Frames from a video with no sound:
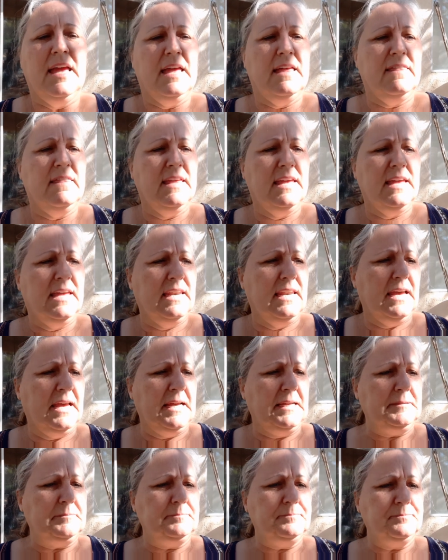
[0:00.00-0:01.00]
And
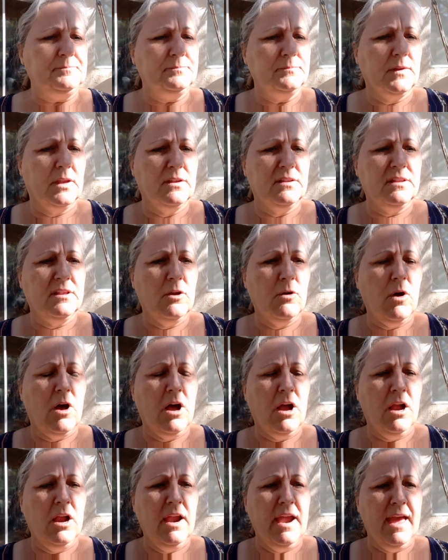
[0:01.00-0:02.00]
then so
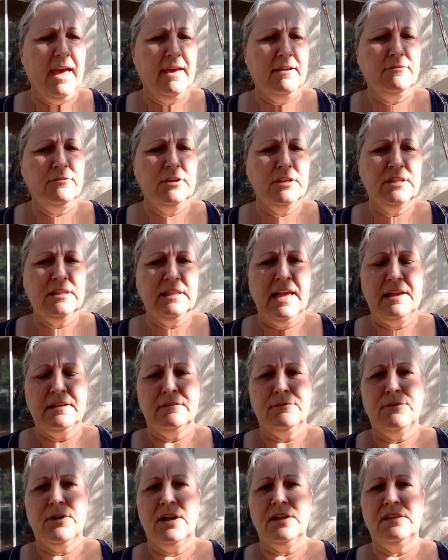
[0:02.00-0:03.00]
our average
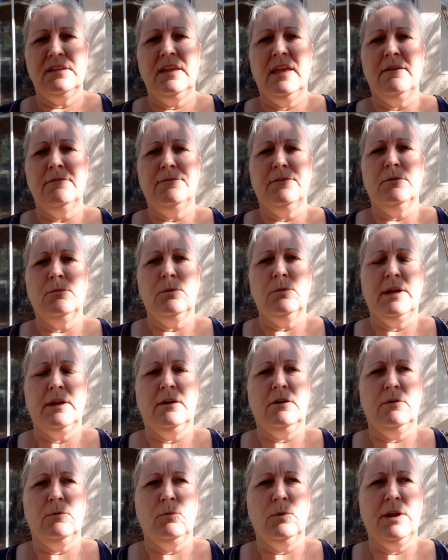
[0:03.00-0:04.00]
last frost date for
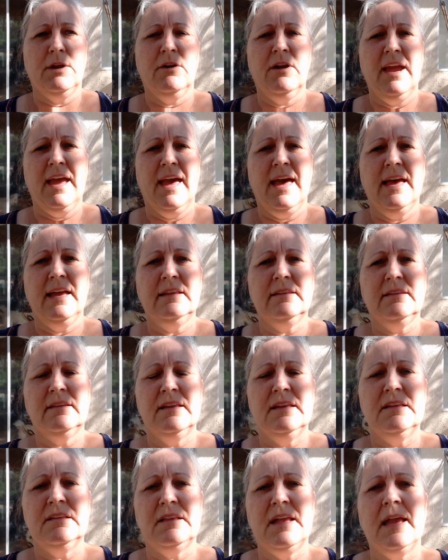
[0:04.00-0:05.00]
where we're at
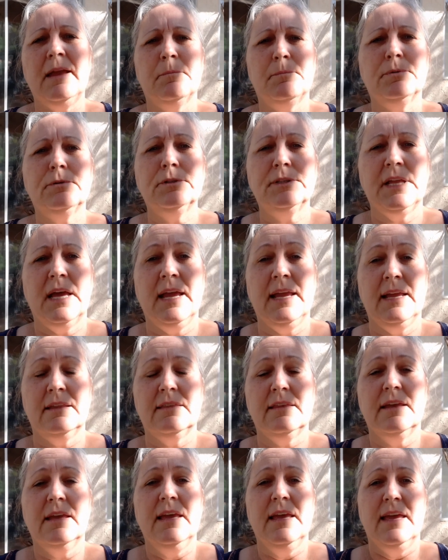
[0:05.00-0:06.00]
is April
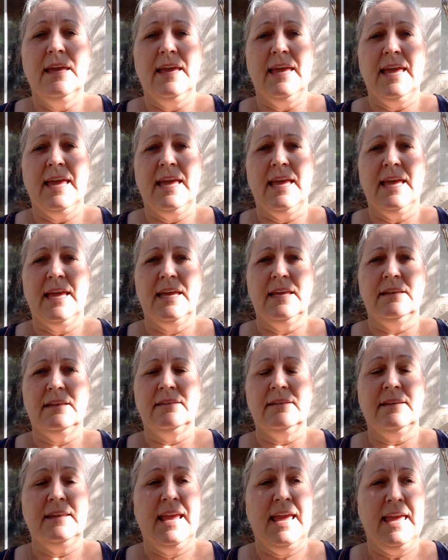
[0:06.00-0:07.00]
9th, and
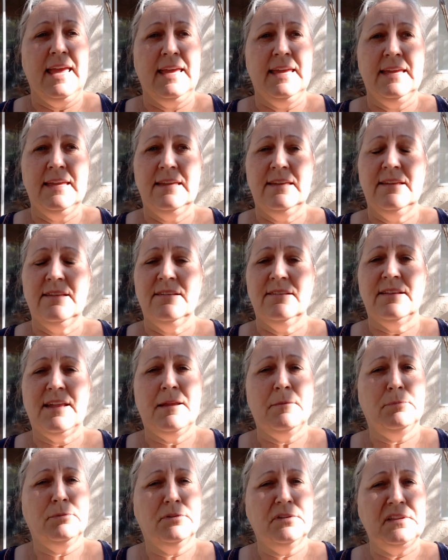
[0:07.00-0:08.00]
today is
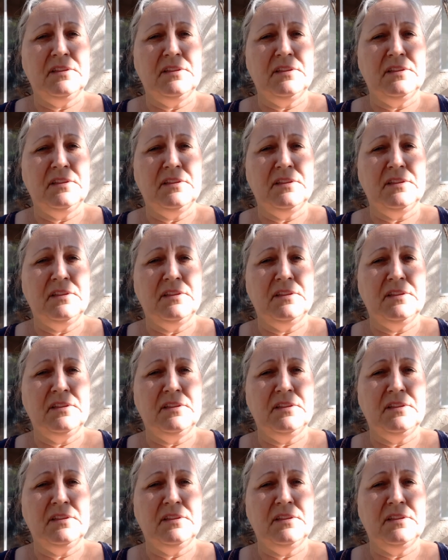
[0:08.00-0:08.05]
April